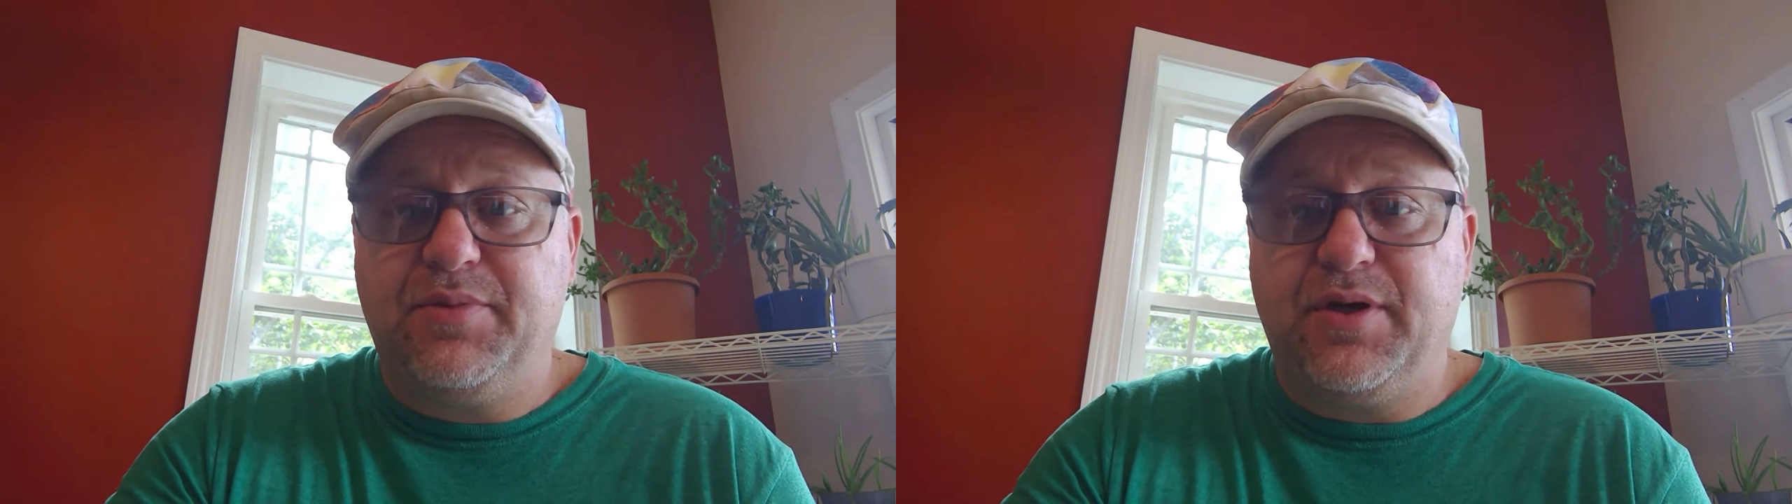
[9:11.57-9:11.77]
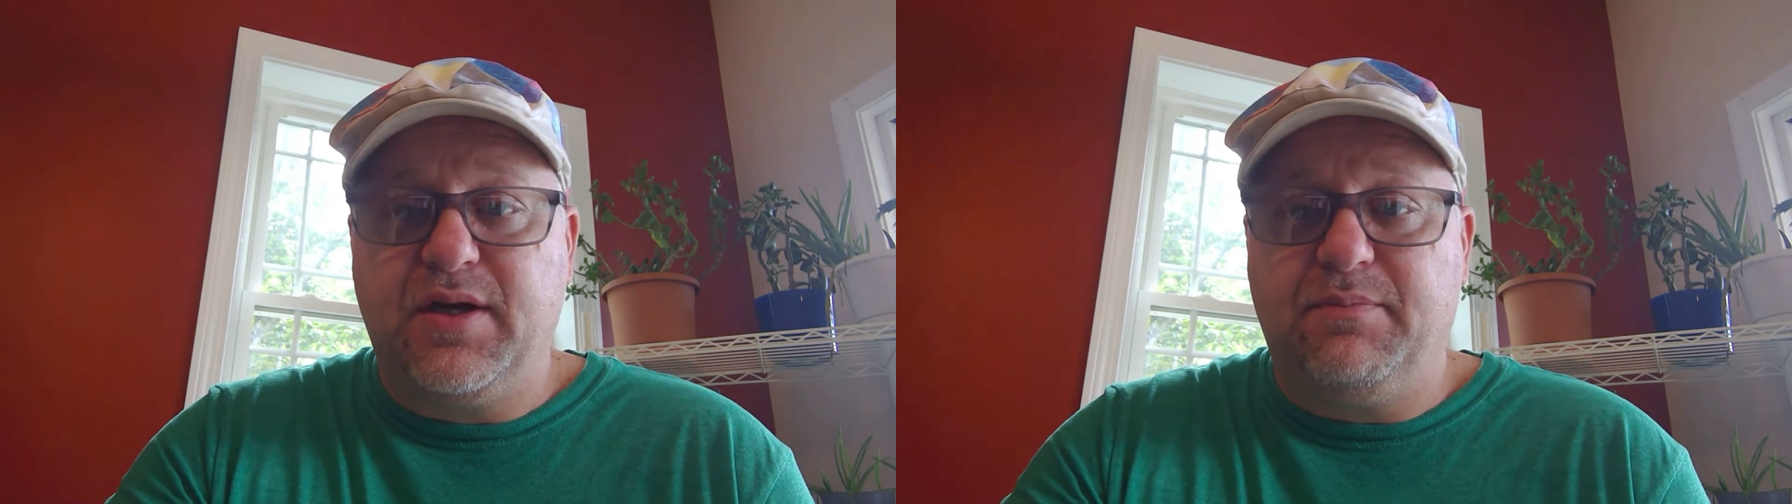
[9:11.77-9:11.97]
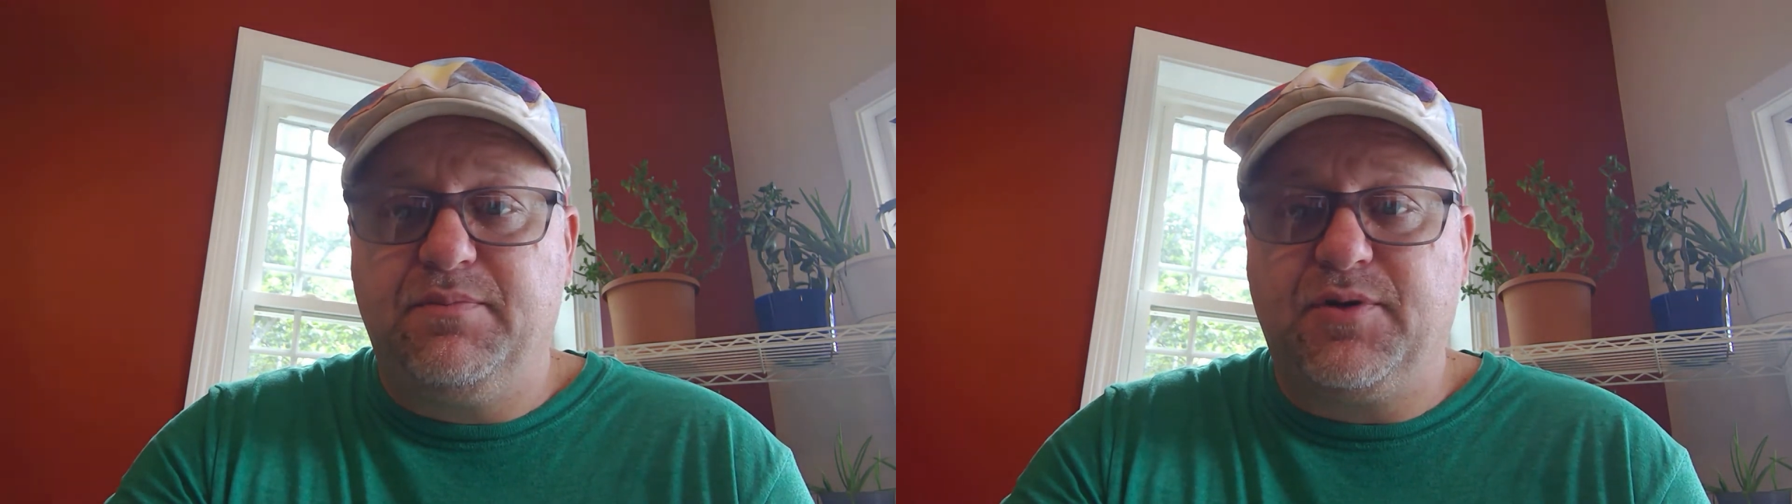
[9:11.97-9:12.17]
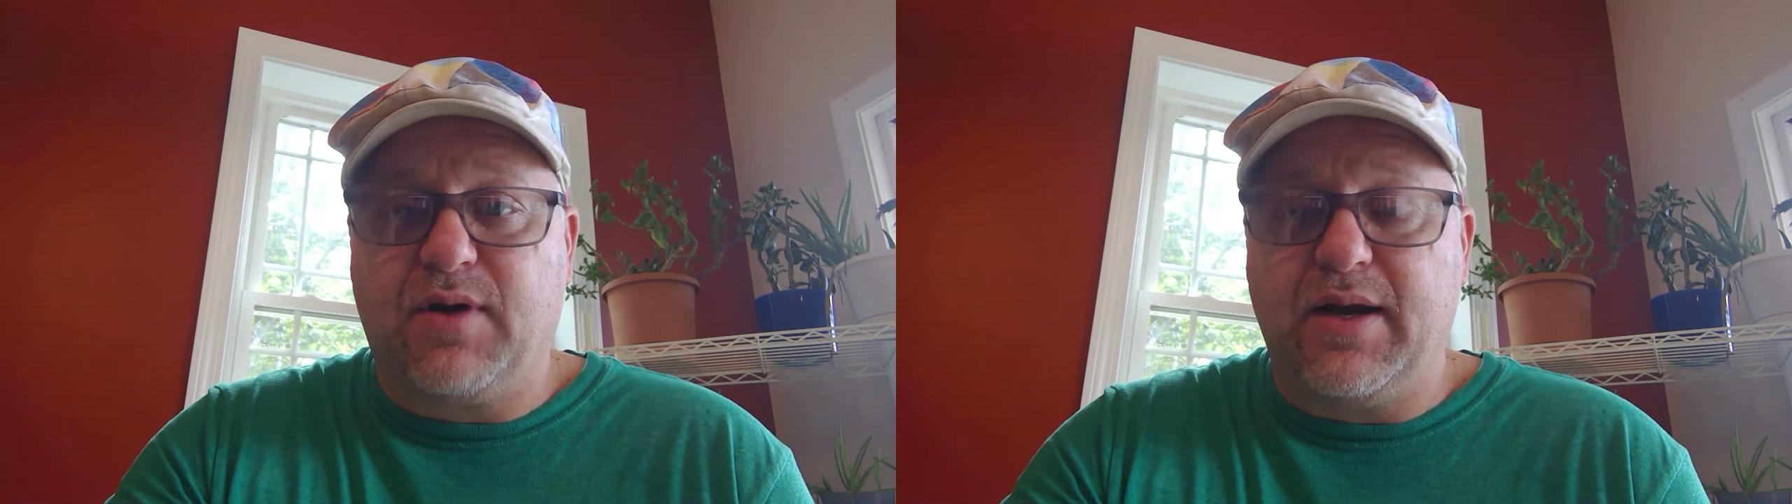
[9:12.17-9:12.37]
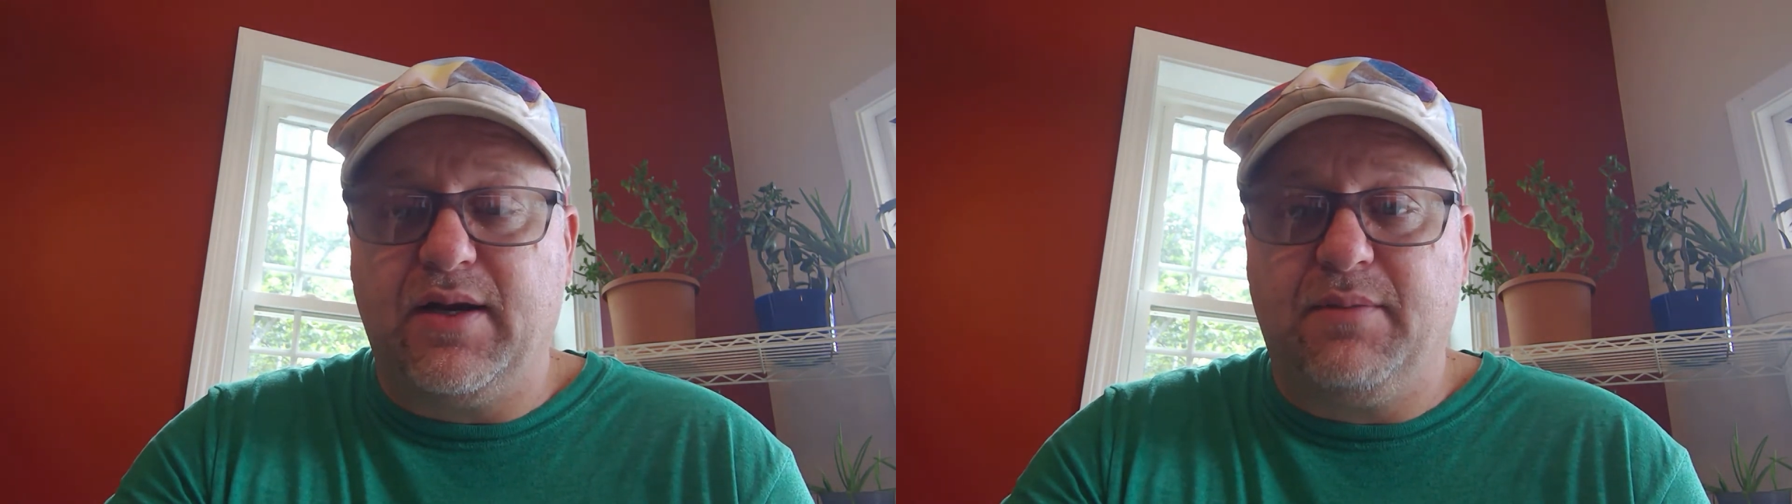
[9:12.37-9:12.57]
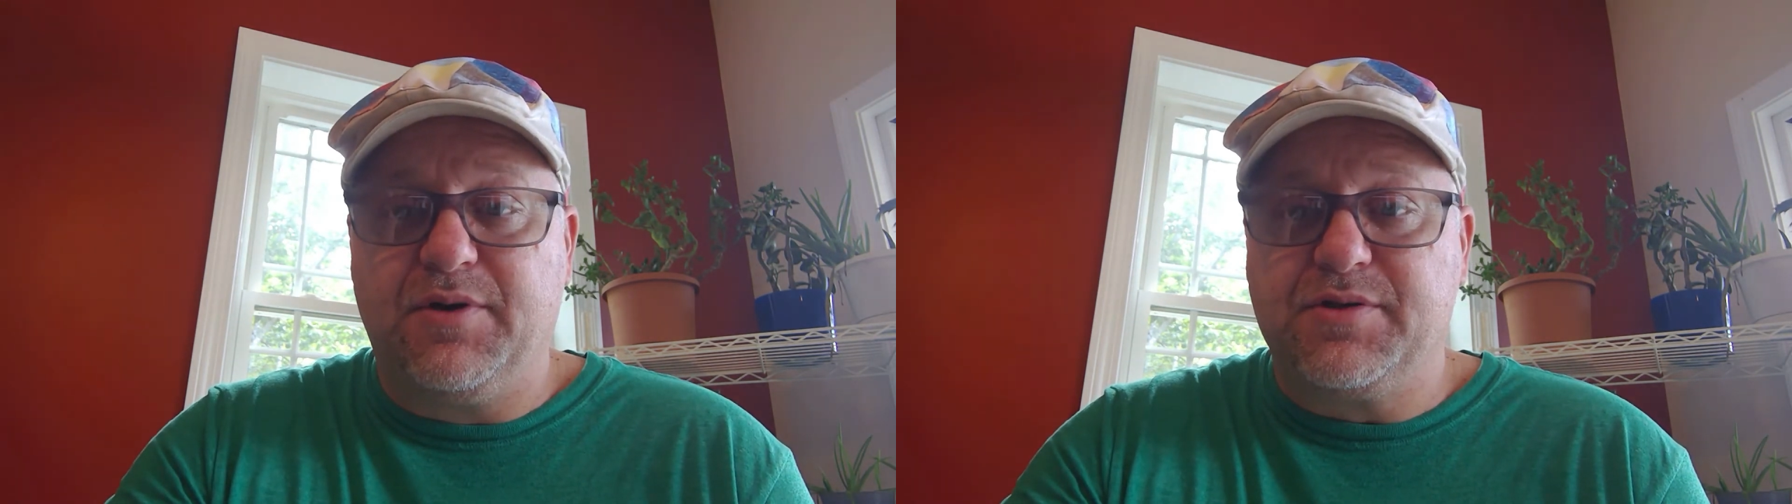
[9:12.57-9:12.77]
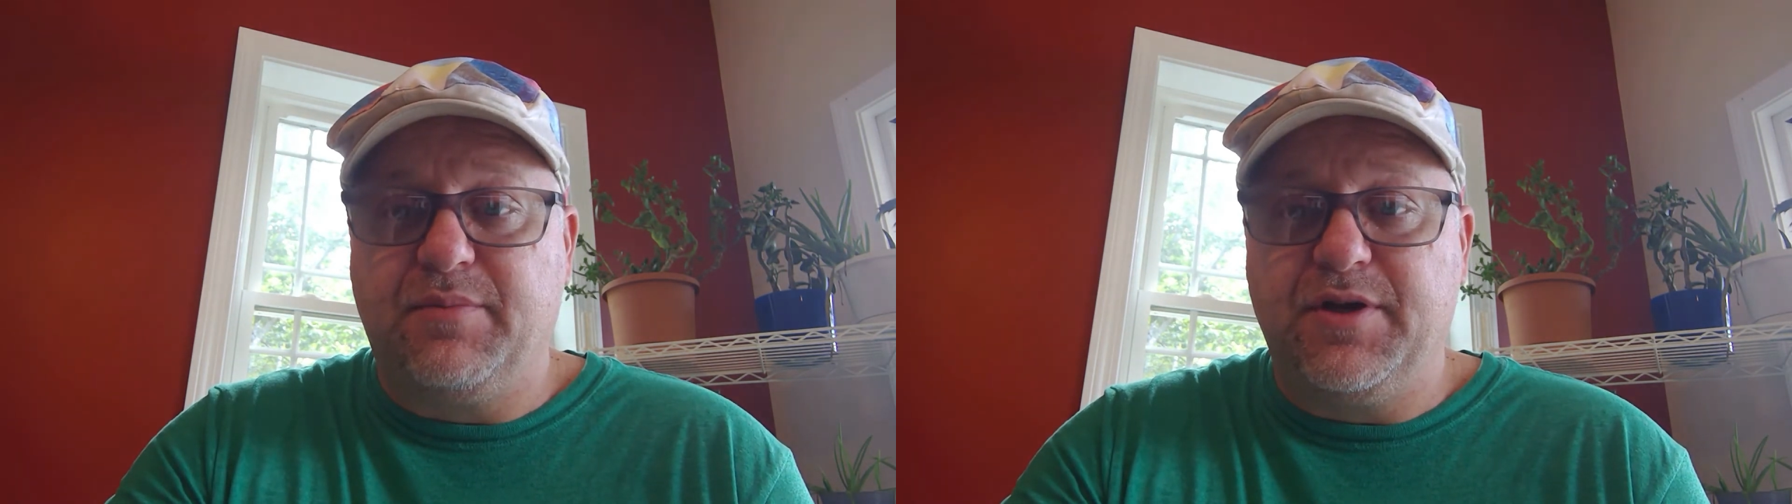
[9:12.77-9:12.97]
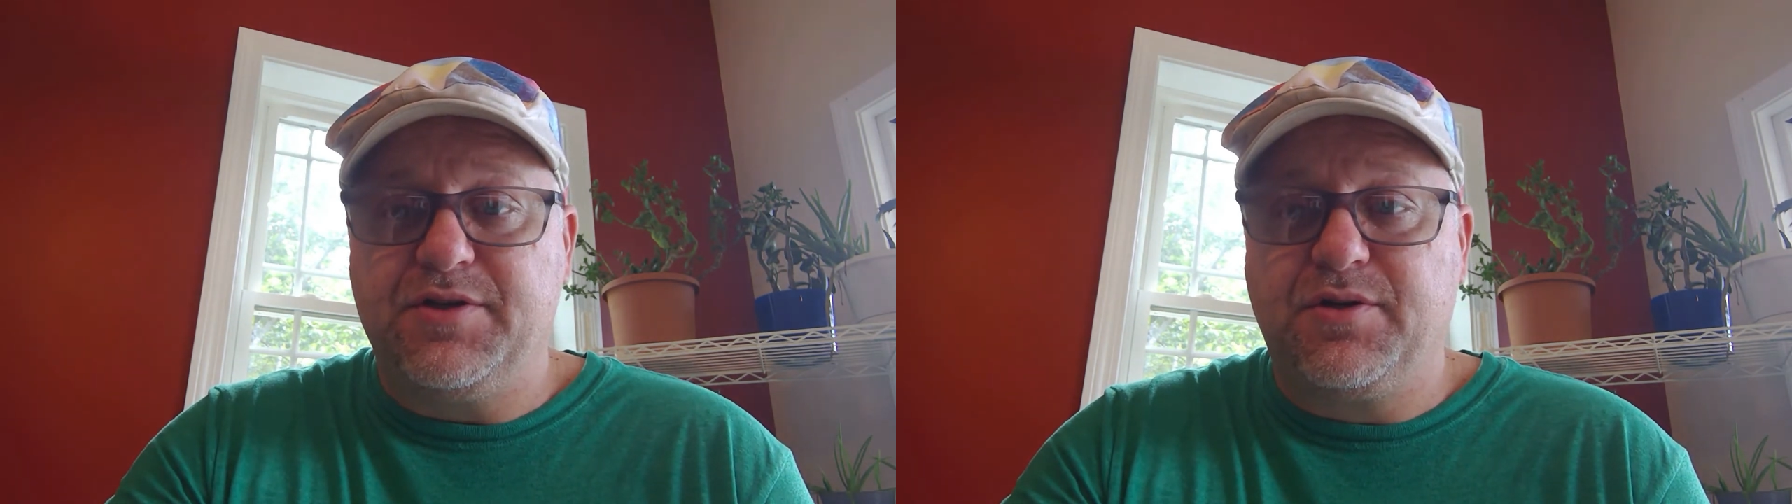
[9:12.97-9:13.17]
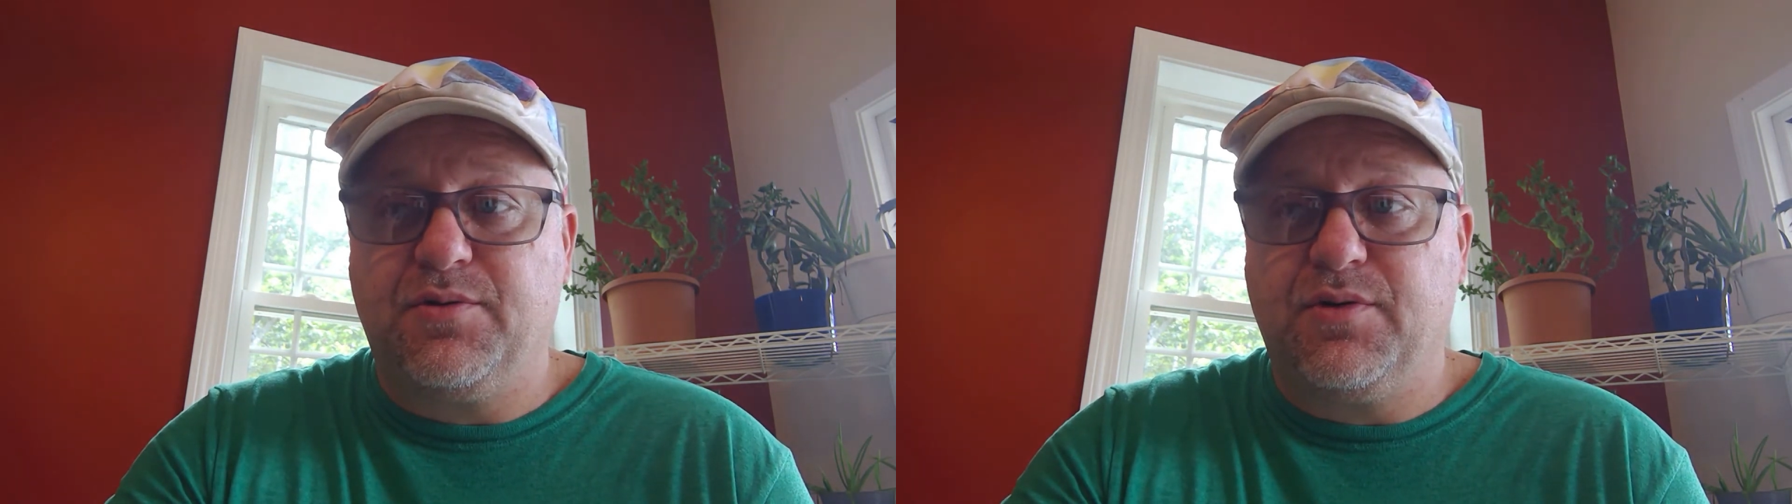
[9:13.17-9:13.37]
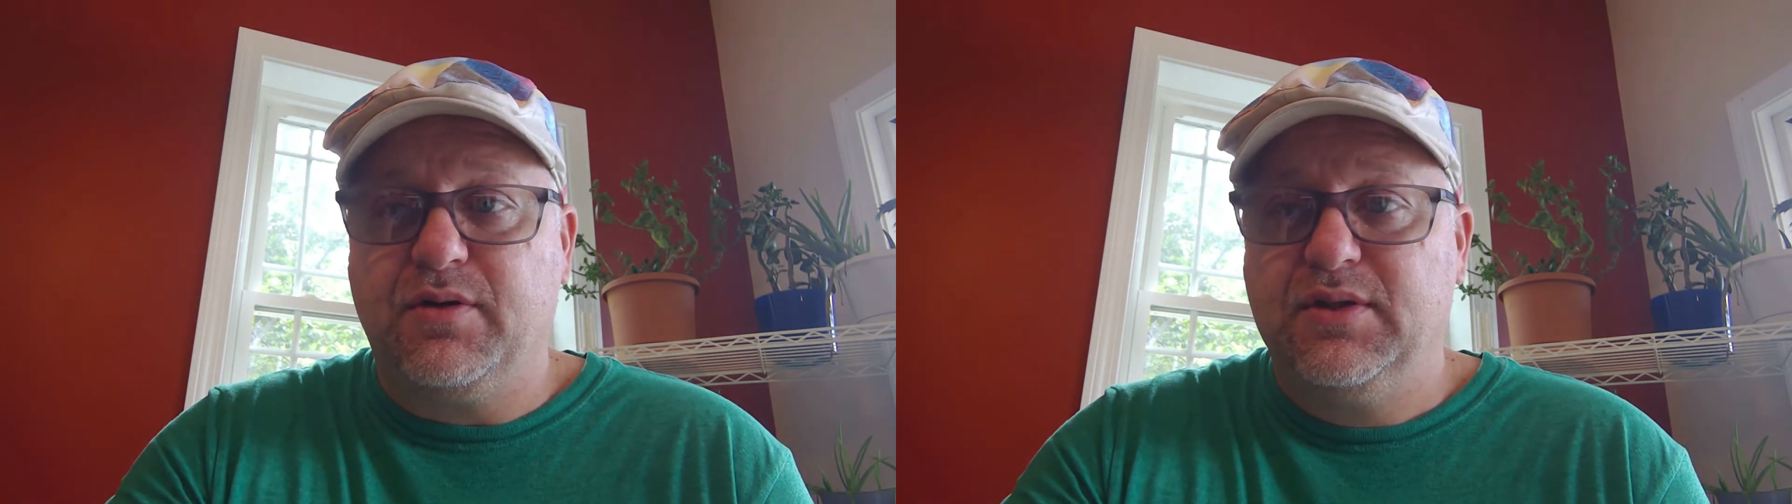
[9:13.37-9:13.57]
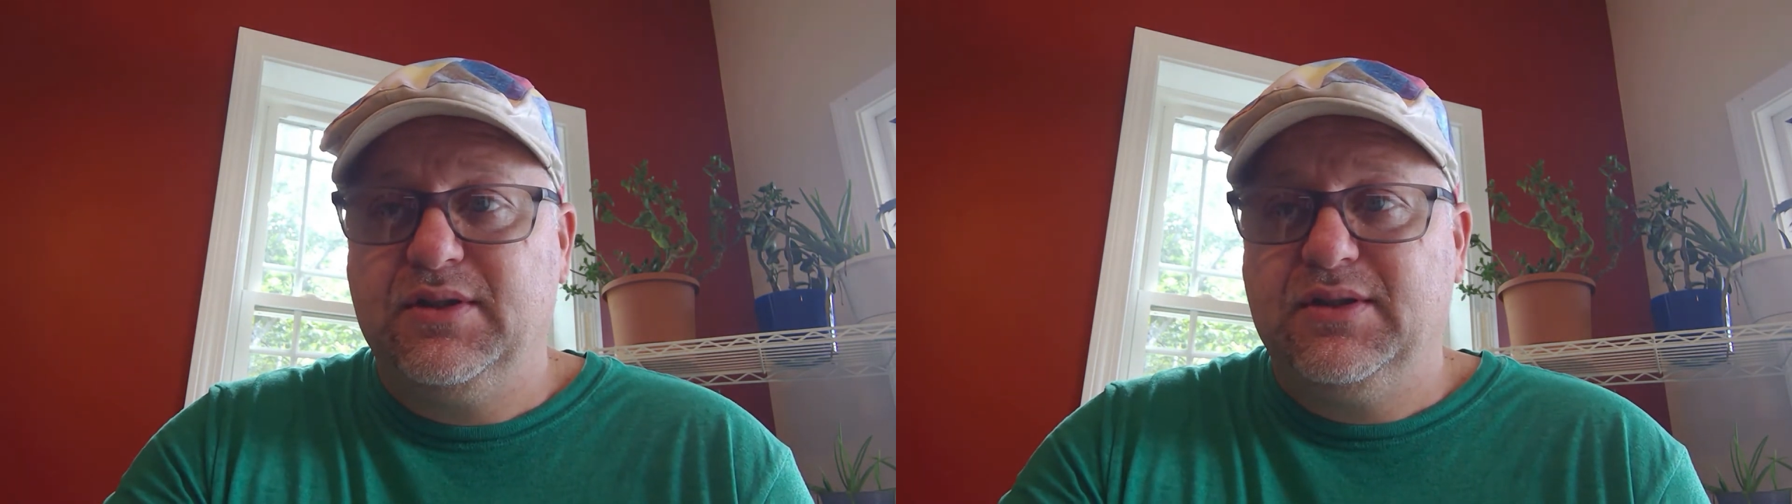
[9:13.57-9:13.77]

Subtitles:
putting up great numbers. I mean, he's scoring.